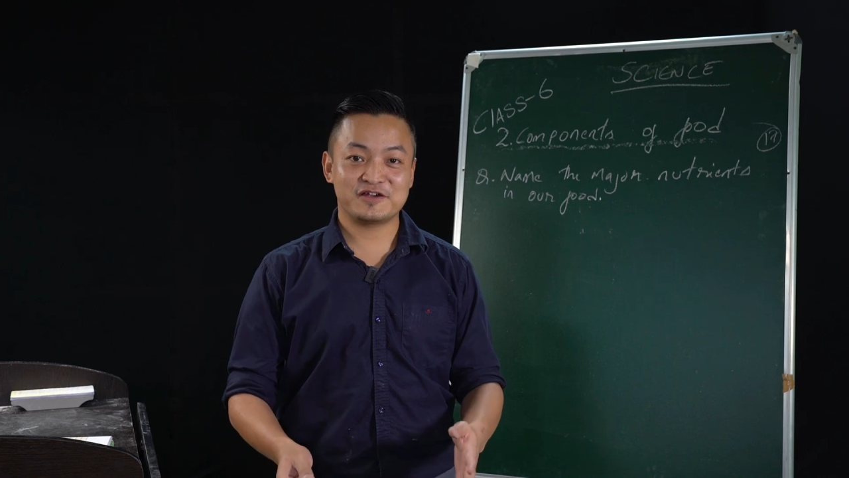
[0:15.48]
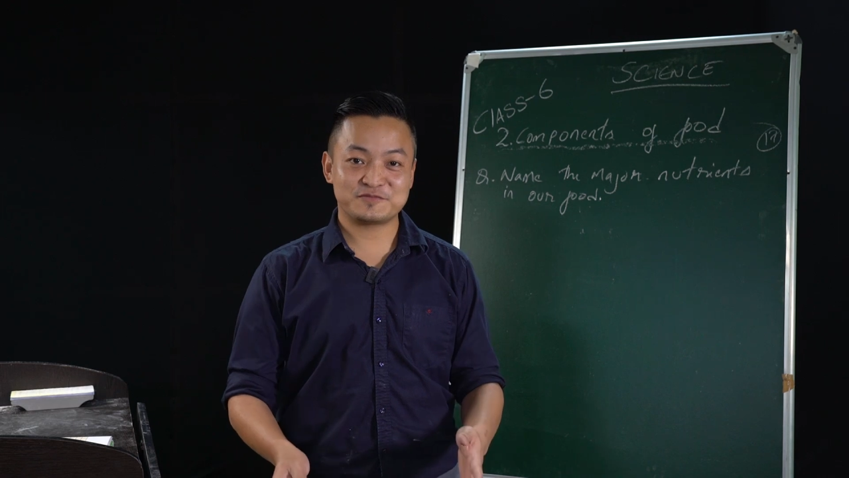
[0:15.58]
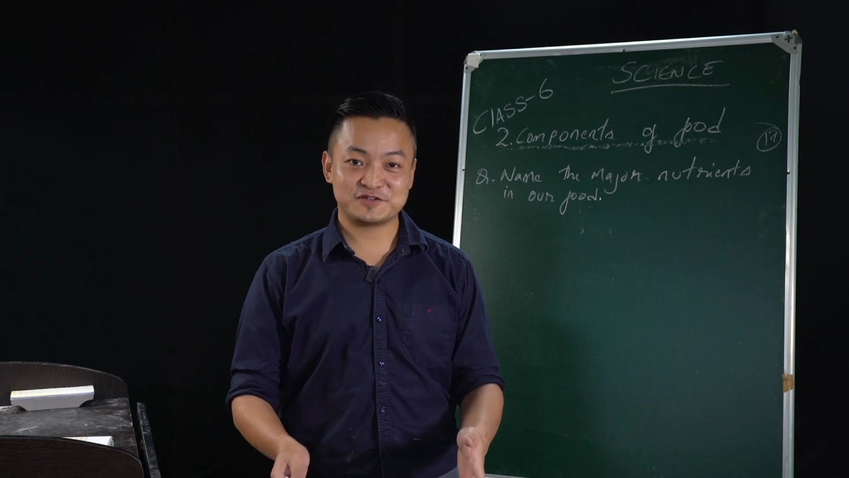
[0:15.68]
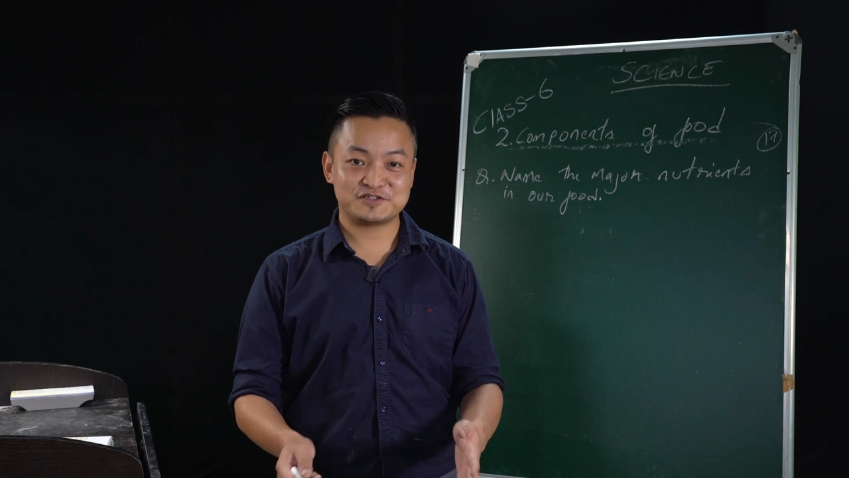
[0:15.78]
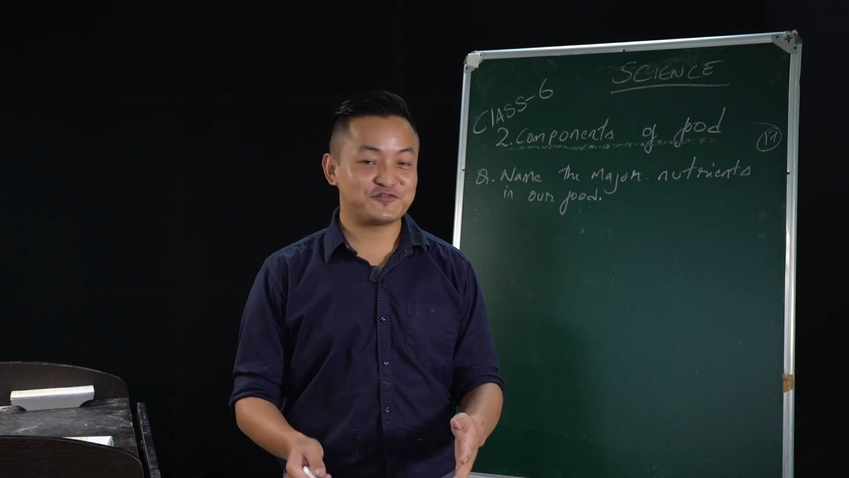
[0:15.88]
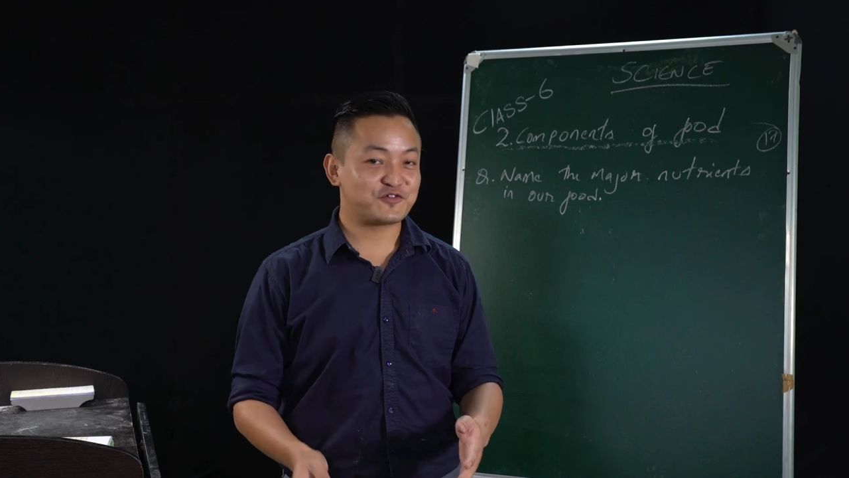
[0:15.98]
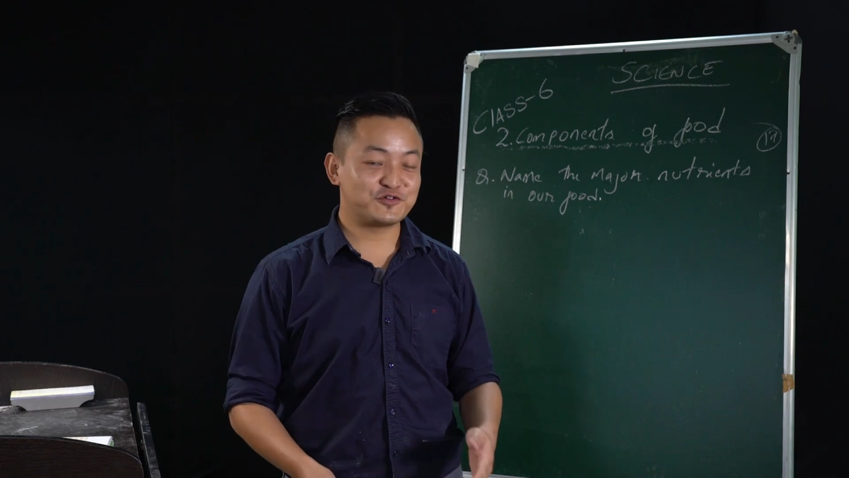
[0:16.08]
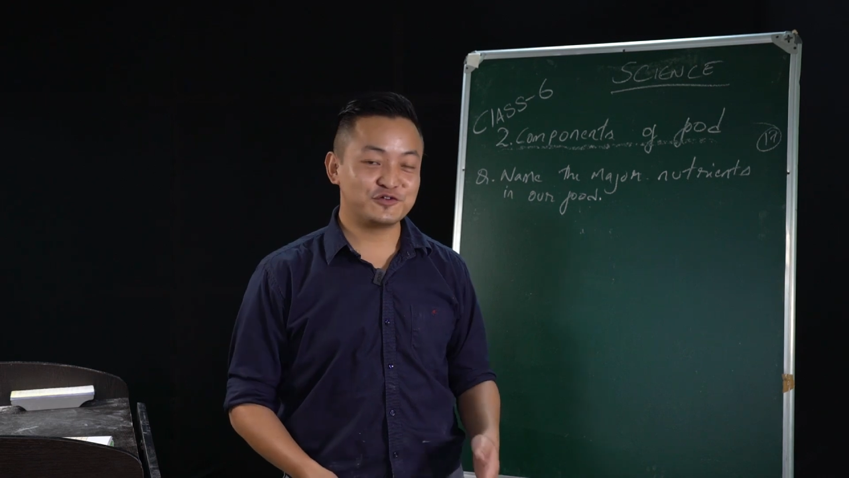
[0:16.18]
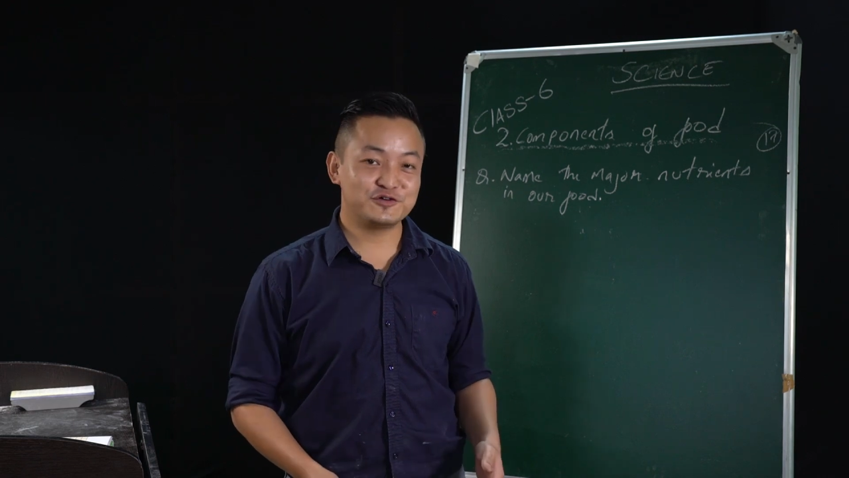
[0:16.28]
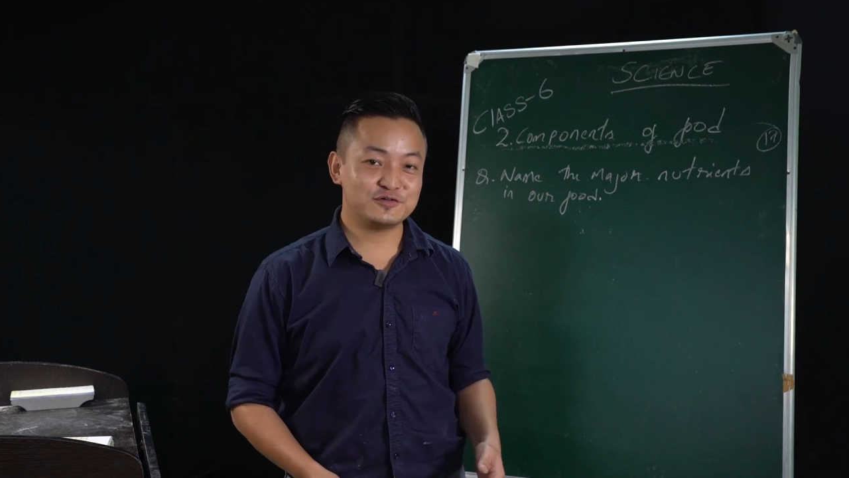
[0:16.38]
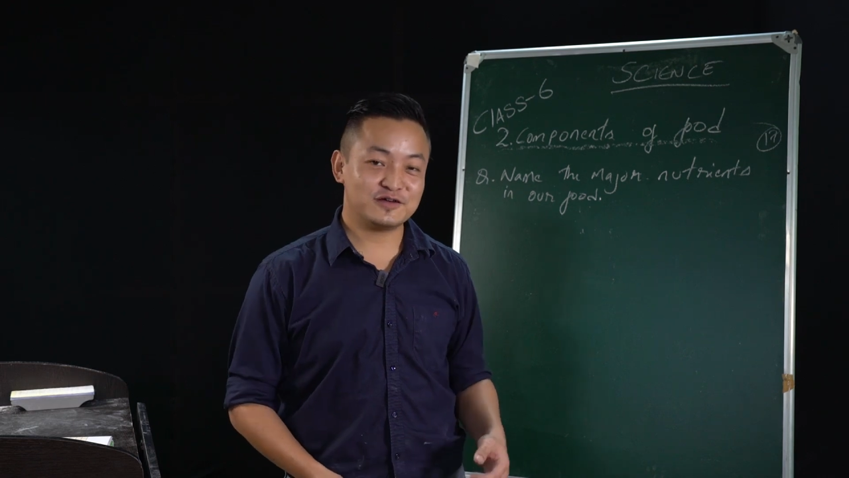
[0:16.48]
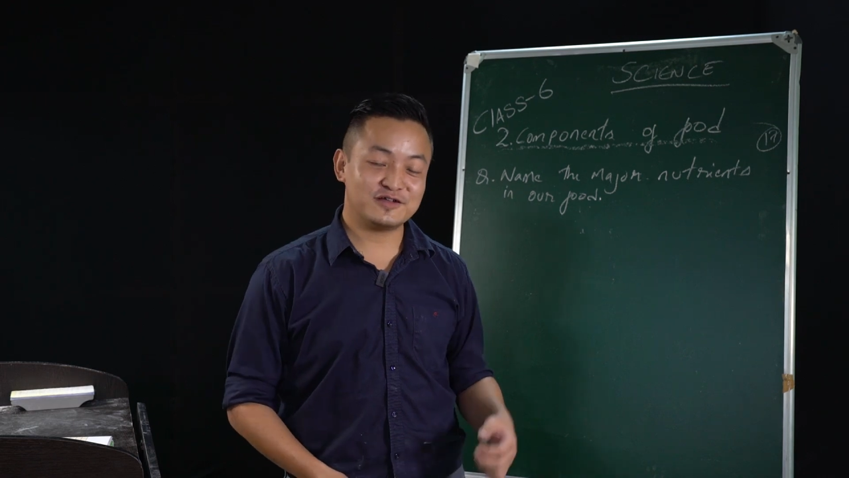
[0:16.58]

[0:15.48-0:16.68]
here especially for you,